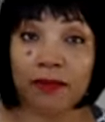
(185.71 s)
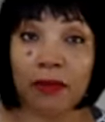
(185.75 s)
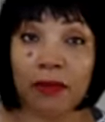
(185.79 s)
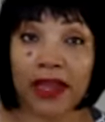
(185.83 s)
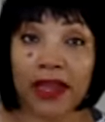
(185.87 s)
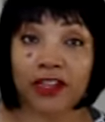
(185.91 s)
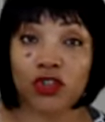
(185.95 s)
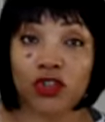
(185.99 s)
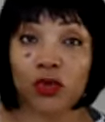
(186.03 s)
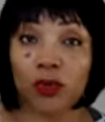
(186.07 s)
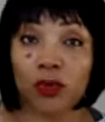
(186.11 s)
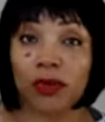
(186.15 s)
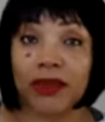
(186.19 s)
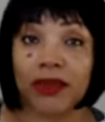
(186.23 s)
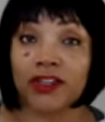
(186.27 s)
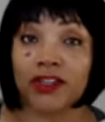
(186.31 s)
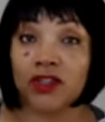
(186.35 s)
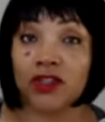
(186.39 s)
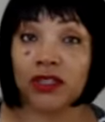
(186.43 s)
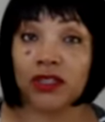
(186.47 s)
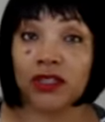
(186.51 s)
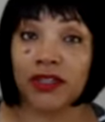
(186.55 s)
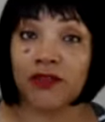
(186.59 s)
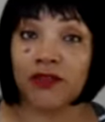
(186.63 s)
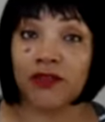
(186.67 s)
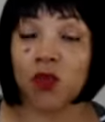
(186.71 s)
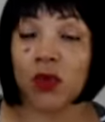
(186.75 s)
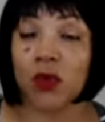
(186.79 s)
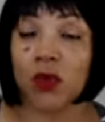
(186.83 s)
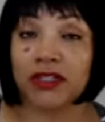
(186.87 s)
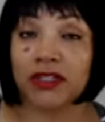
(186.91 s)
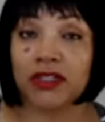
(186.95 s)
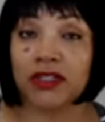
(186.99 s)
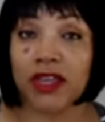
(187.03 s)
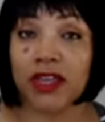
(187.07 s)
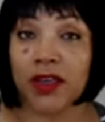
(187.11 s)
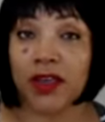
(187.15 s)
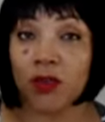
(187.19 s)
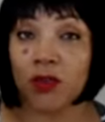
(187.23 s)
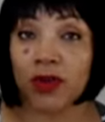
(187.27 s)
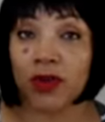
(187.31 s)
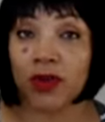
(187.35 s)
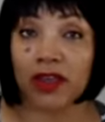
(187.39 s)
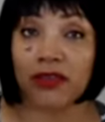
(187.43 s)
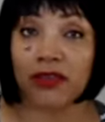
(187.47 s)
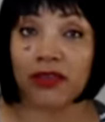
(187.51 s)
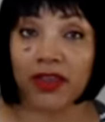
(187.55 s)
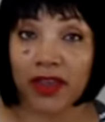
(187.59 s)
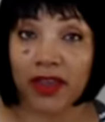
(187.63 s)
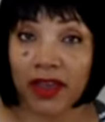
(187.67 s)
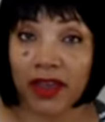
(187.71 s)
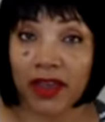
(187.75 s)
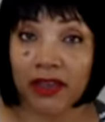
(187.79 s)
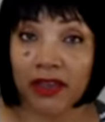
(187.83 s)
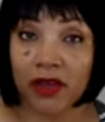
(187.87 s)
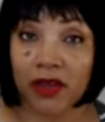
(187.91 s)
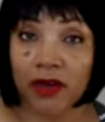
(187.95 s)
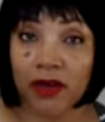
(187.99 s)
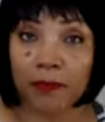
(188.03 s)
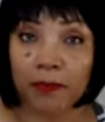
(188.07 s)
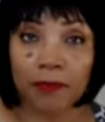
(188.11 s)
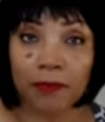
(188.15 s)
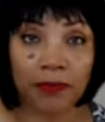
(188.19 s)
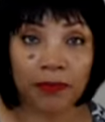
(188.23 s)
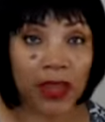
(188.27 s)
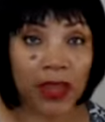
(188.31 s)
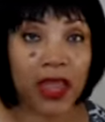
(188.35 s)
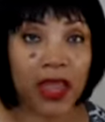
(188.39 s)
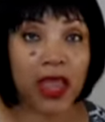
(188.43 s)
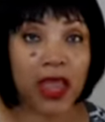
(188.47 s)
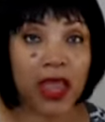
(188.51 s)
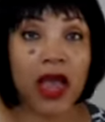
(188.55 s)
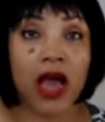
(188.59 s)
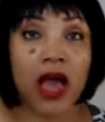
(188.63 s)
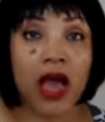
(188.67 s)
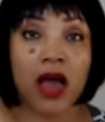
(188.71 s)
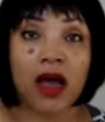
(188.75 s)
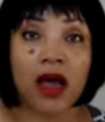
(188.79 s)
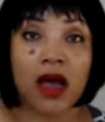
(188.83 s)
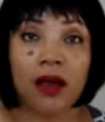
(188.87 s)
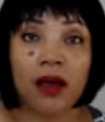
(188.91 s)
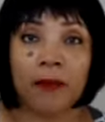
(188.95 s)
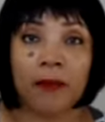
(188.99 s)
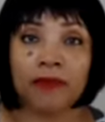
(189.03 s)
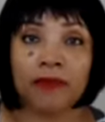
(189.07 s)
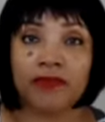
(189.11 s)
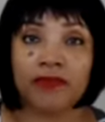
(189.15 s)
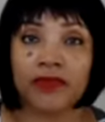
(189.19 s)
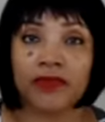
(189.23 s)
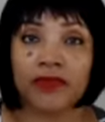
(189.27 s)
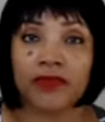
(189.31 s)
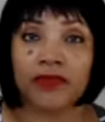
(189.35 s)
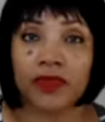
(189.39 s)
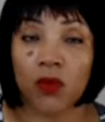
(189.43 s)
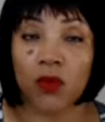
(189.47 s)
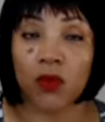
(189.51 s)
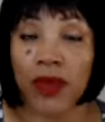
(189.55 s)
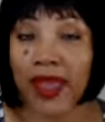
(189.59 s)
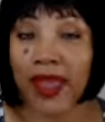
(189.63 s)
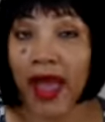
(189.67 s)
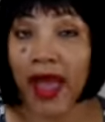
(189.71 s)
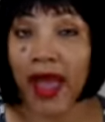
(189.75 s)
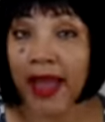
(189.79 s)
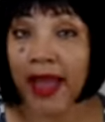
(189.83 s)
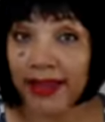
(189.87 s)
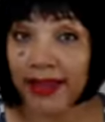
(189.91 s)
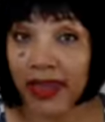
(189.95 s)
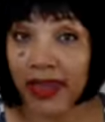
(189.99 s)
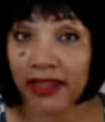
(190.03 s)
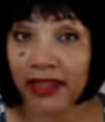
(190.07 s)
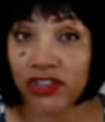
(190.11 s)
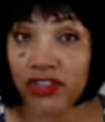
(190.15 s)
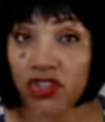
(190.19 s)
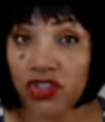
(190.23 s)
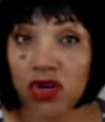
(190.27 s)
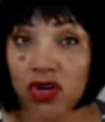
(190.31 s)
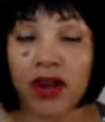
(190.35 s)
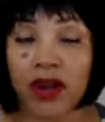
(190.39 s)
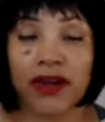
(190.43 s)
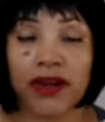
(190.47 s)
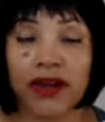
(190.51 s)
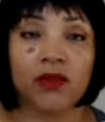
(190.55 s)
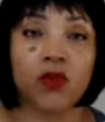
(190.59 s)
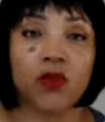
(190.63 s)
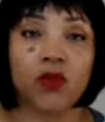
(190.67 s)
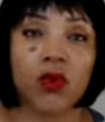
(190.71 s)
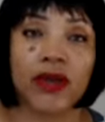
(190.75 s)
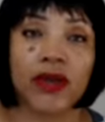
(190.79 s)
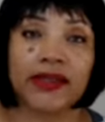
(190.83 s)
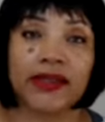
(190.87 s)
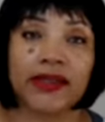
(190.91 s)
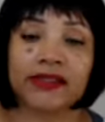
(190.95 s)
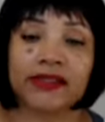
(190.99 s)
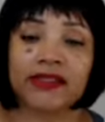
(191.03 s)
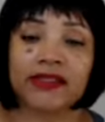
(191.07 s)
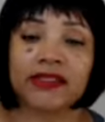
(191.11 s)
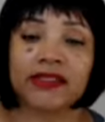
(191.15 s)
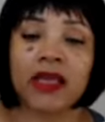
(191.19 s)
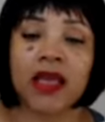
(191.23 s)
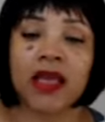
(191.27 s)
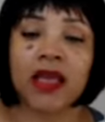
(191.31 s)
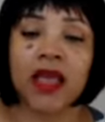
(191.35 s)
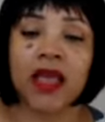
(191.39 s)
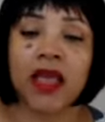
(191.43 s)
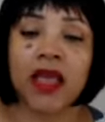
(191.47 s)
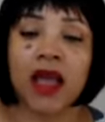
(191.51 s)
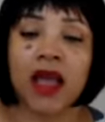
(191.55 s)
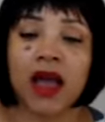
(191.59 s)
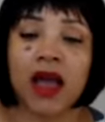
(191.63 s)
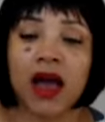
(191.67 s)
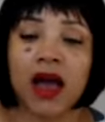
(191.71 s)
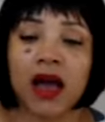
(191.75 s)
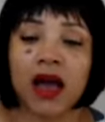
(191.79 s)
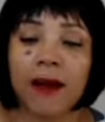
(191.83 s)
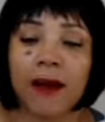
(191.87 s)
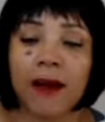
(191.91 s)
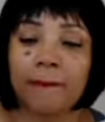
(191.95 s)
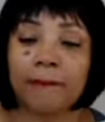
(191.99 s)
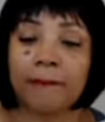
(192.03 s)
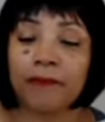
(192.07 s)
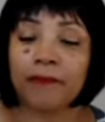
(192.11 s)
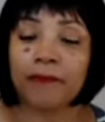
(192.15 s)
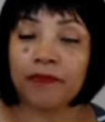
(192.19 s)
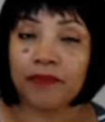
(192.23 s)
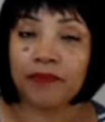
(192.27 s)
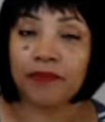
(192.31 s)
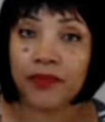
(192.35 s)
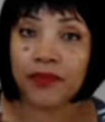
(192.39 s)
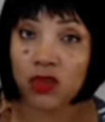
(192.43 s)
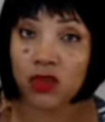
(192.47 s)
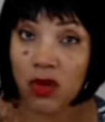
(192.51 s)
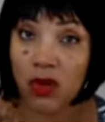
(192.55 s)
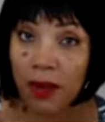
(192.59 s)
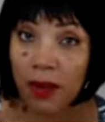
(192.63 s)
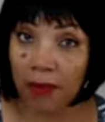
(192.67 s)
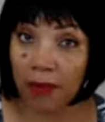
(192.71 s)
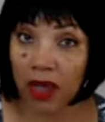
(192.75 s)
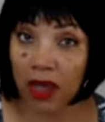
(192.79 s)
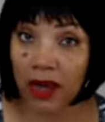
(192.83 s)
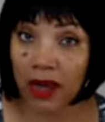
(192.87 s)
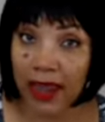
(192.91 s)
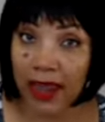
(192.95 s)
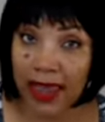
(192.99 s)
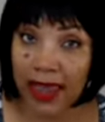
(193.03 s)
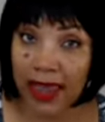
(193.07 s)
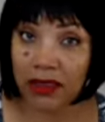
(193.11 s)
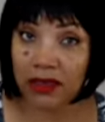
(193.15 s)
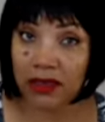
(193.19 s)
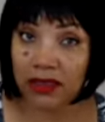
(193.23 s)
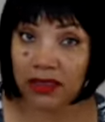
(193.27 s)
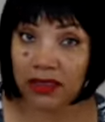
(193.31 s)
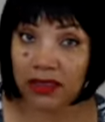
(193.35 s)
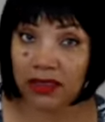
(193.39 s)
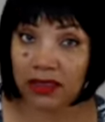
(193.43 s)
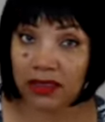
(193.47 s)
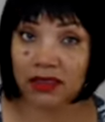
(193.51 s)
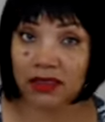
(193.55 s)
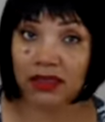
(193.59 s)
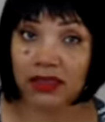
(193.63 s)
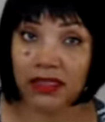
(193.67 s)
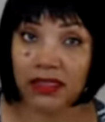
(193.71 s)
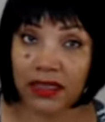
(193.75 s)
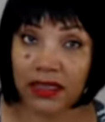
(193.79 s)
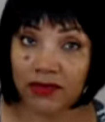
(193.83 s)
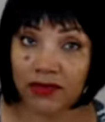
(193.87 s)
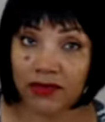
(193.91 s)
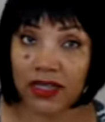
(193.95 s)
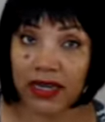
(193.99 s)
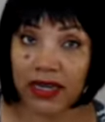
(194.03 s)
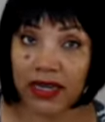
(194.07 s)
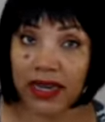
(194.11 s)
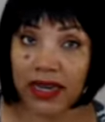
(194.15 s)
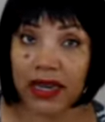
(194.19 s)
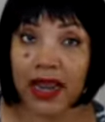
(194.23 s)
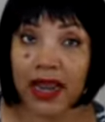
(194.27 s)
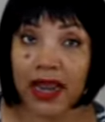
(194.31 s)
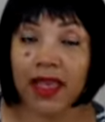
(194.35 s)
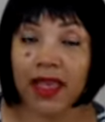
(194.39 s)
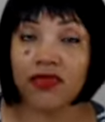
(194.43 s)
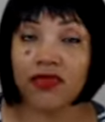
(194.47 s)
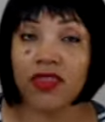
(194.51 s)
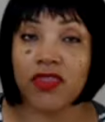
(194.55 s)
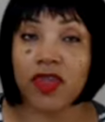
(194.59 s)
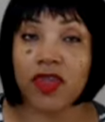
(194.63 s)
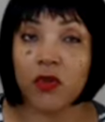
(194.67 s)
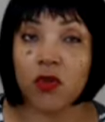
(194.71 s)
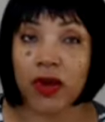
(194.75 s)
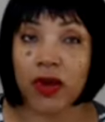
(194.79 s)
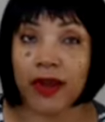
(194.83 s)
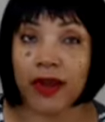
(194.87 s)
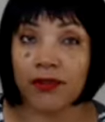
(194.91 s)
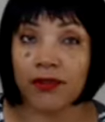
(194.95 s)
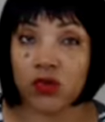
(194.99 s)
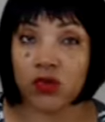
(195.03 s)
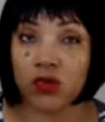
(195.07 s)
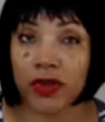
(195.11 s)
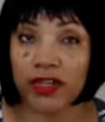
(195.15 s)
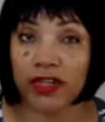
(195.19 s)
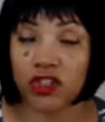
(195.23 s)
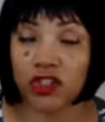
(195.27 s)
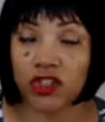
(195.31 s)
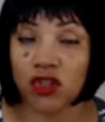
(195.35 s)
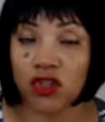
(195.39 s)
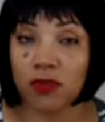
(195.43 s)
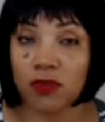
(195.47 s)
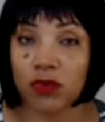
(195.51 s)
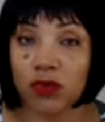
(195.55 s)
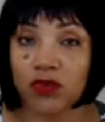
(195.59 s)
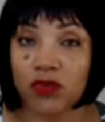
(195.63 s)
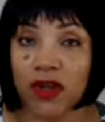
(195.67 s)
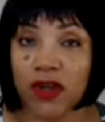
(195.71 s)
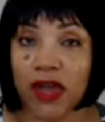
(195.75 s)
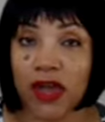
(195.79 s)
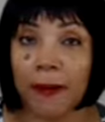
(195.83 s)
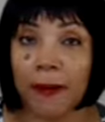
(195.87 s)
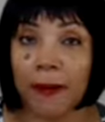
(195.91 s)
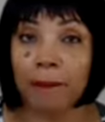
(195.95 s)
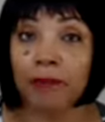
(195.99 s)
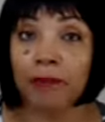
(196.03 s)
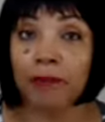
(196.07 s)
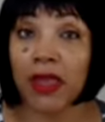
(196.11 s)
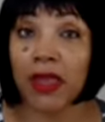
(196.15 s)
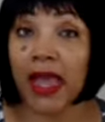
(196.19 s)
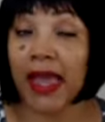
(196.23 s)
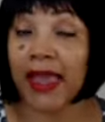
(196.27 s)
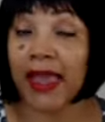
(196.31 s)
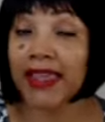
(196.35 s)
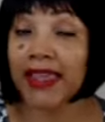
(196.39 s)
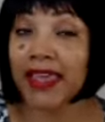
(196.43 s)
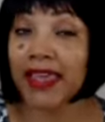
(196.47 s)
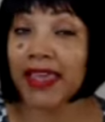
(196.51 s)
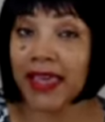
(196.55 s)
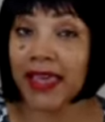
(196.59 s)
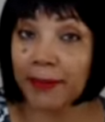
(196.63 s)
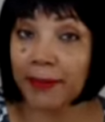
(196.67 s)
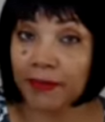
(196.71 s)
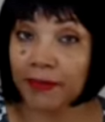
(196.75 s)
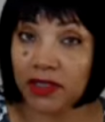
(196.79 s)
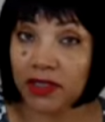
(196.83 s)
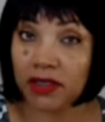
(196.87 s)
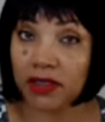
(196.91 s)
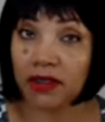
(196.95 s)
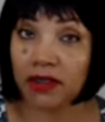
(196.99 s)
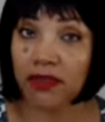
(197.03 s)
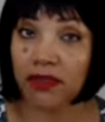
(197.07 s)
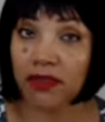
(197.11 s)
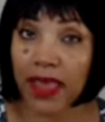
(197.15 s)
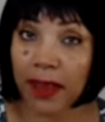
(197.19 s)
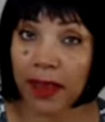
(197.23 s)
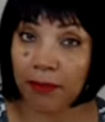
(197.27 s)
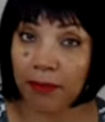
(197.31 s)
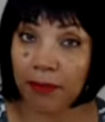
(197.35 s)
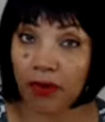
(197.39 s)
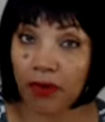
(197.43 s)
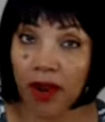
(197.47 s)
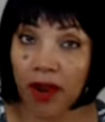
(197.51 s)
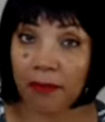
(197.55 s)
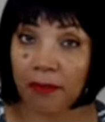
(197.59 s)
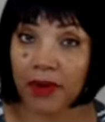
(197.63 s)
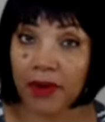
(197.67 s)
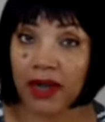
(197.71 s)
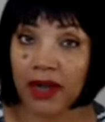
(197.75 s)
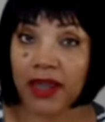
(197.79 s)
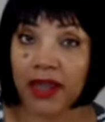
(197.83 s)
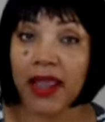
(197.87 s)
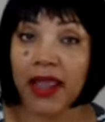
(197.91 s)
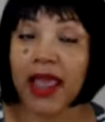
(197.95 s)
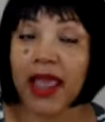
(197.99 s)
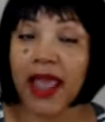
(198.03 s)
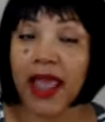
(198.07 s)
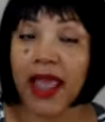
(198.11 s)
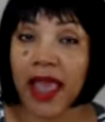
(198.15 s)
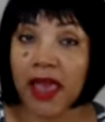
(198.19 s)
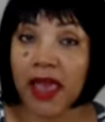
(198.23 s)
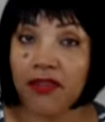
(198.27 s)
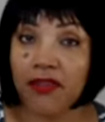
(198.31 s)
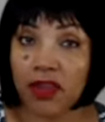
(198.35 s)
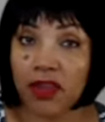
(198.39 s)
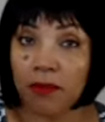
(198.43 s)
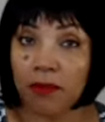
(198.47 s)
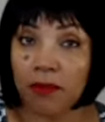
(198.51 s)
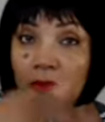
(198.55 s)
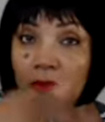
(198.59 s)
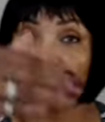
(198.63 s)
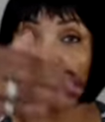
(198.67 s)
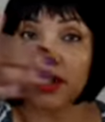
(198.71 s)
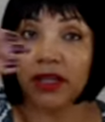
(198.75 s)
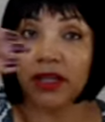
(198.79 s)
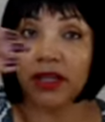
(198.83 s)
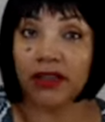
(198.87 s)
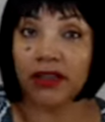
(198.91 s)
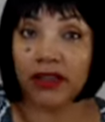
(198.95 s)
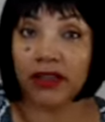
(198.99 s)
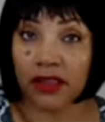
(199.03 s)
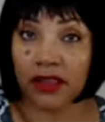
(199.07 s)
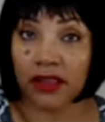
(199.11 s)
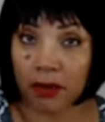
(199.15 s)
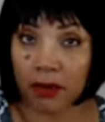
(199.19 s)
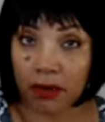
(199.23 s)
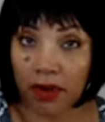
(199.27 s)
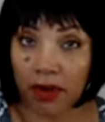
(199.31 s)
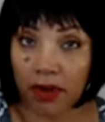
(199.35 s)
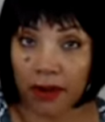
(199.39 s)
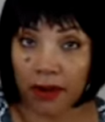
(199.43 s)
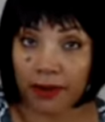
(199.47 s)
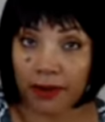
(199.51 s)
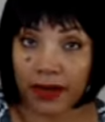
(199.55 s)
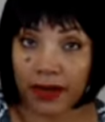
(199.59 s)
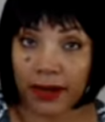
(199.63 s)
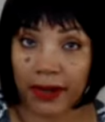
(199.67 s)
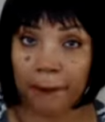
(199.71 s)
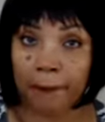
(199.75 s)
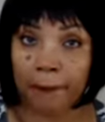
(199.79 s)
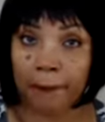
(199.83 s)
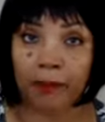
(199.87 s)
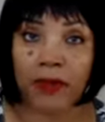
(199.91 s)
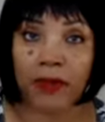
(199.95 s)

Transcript: Buy a duplex, live in one side, rent out the other. Um, the way I got started was, um, you know, I bought a house, lived in it, and then when I was ready to move up, I kept that property and then bought another property.